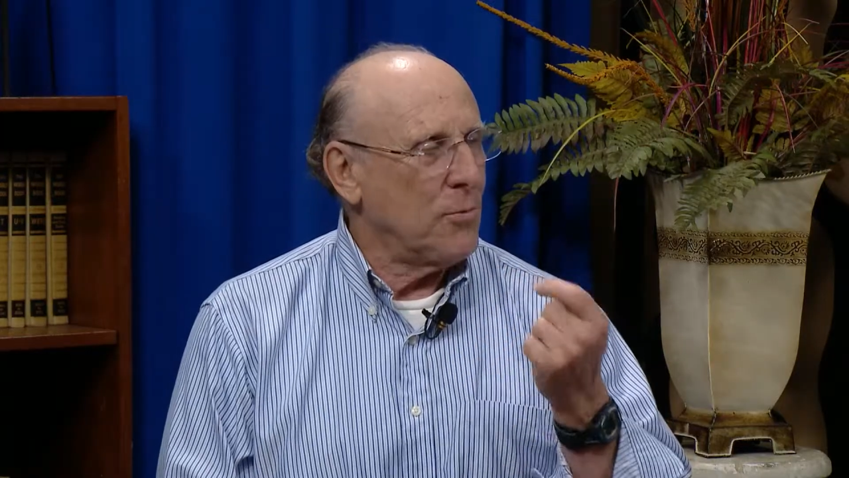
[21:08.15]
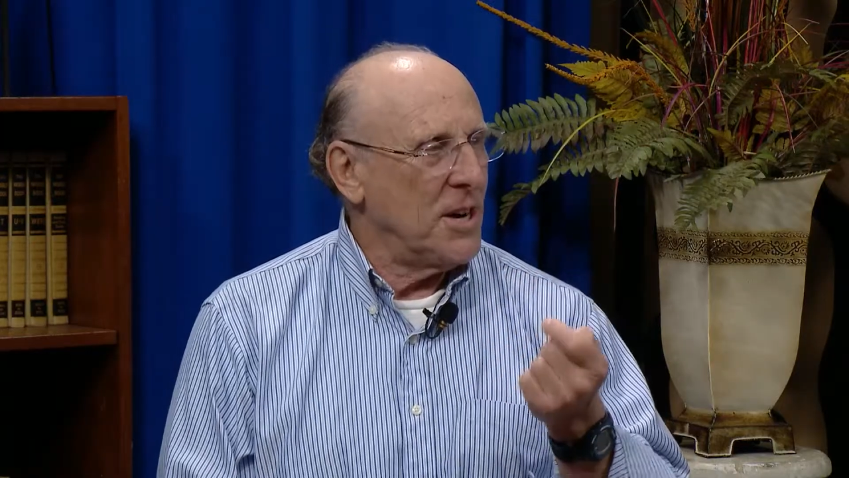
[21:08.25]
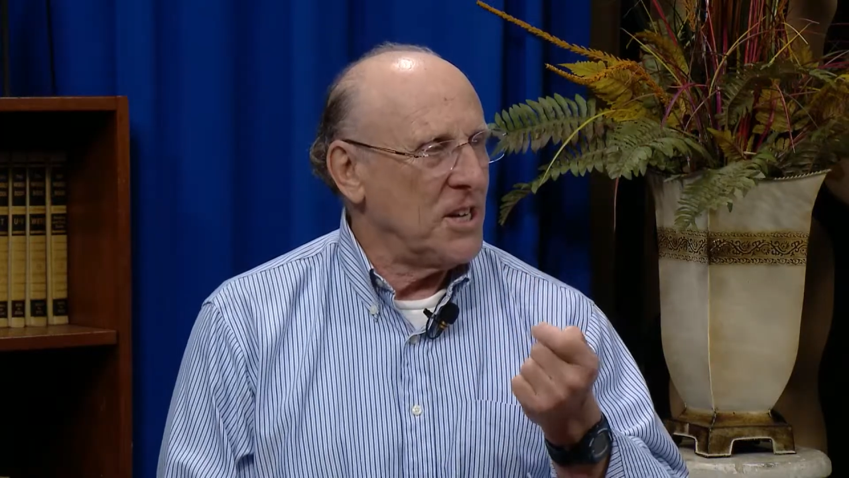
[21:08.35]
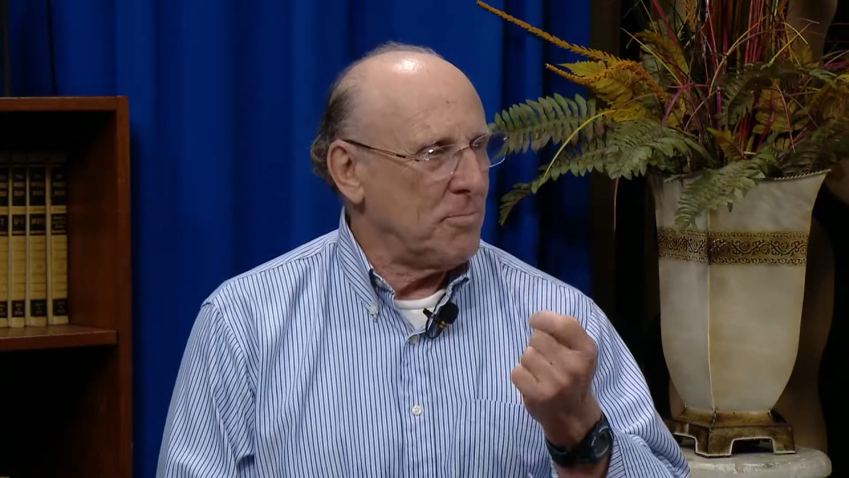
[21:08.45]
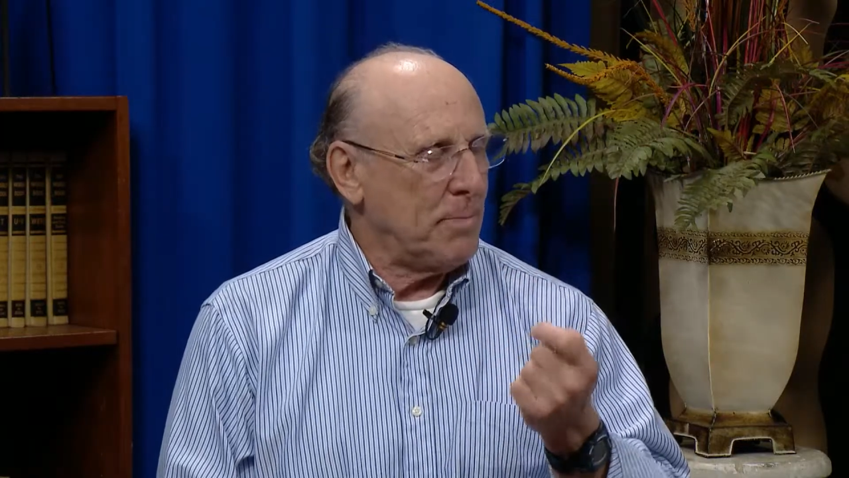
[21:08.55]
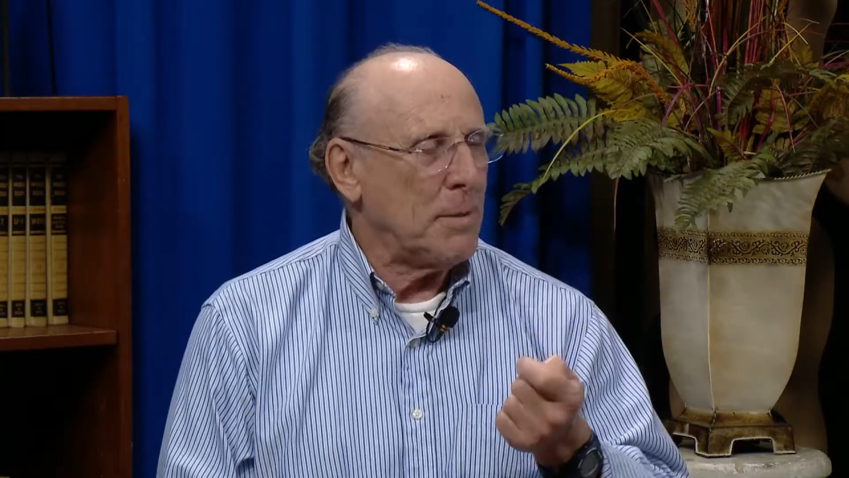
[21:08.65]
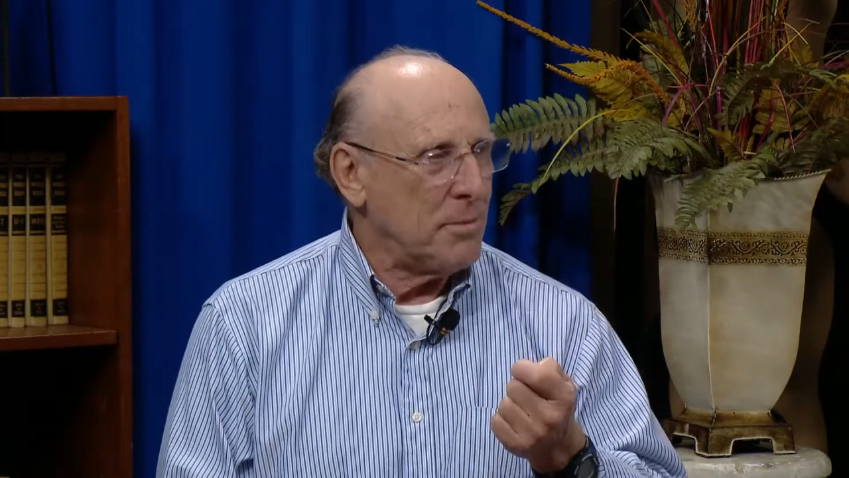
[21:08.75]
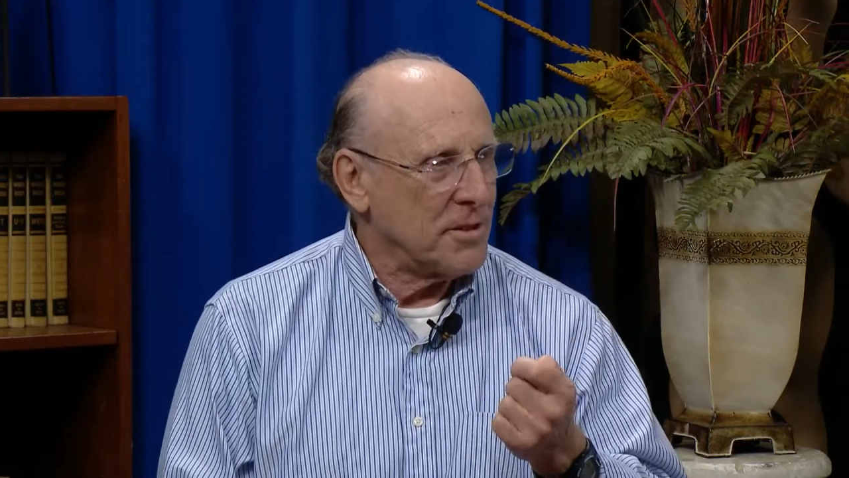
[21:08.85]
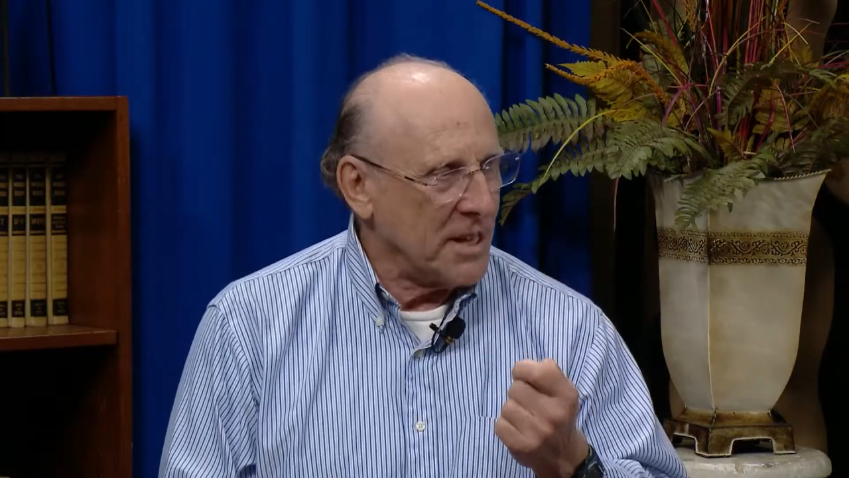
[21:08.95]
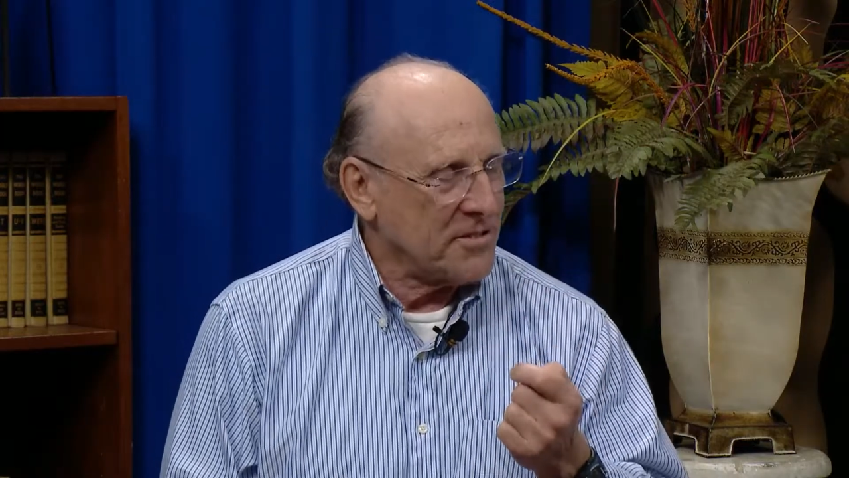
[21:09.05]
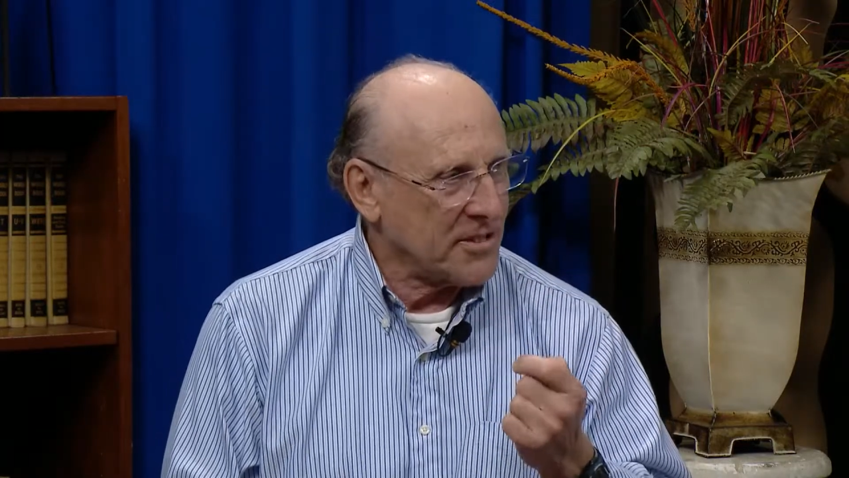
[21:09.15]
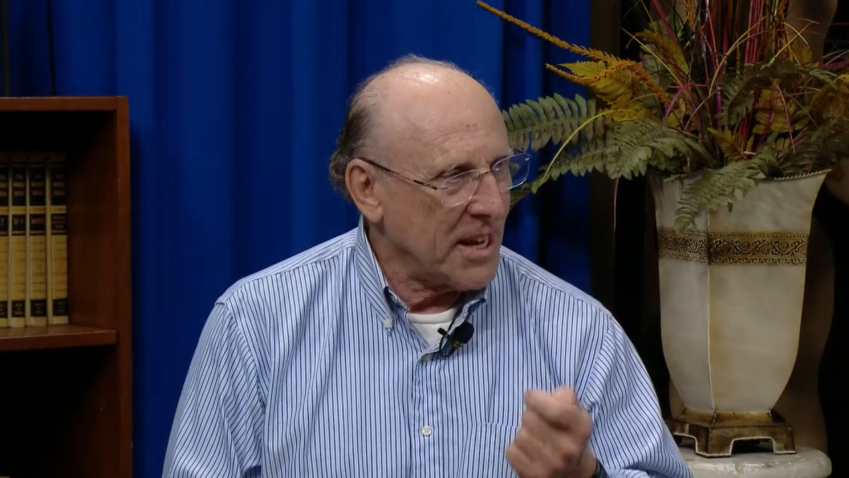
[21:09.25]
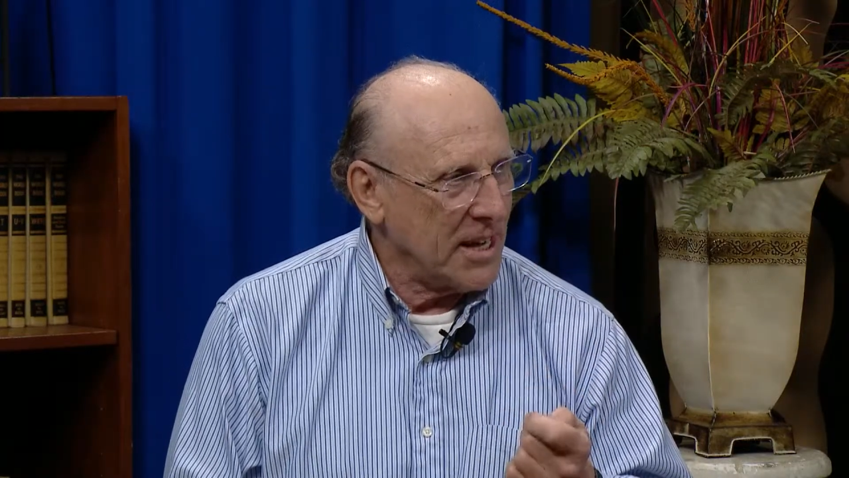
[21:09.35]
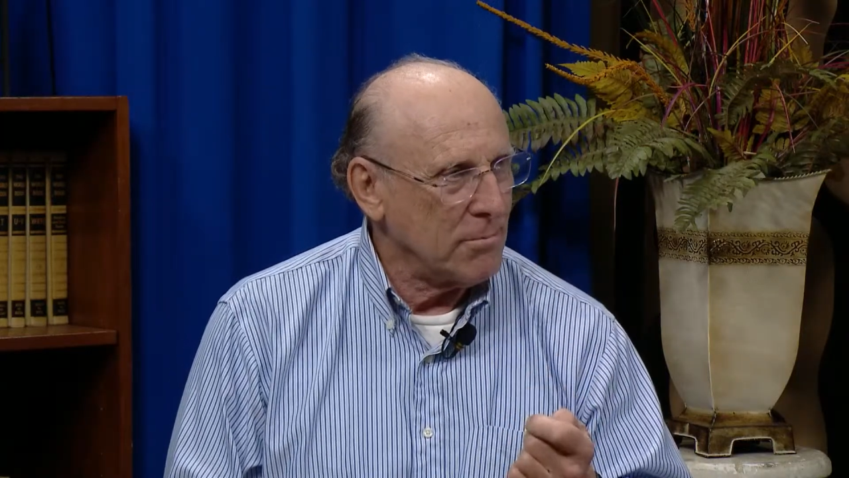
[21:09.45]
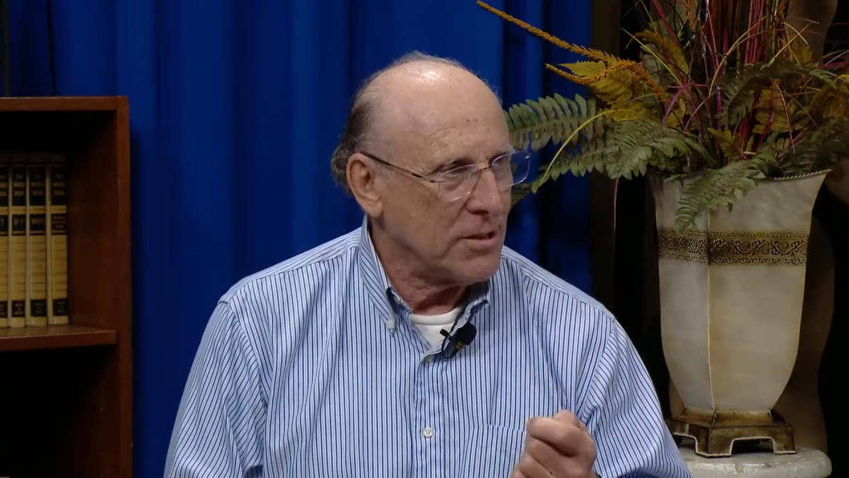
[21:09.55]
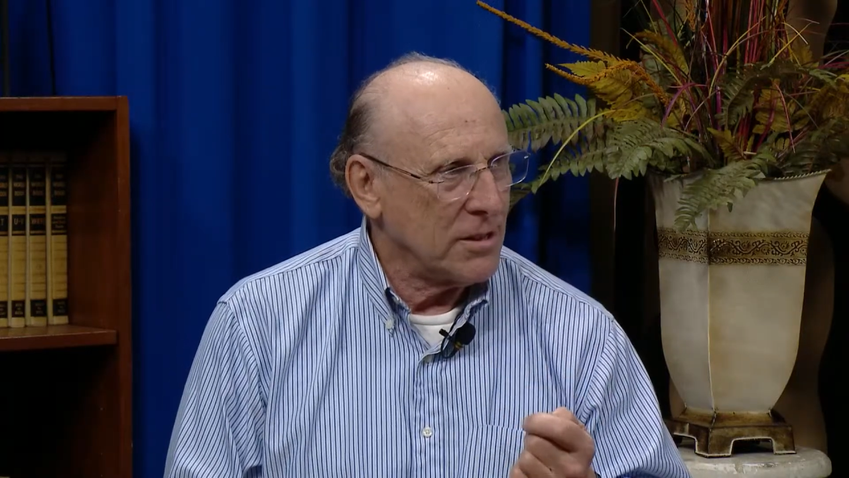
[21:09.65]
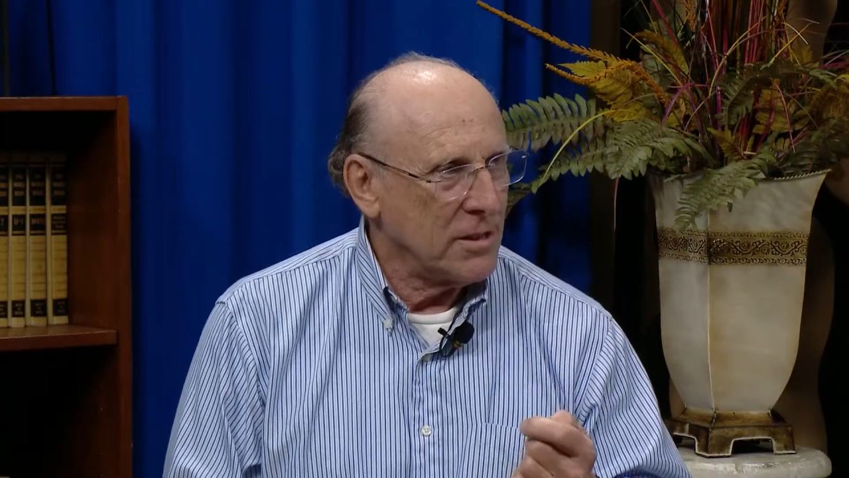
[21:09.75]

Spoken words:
ways people get scammed.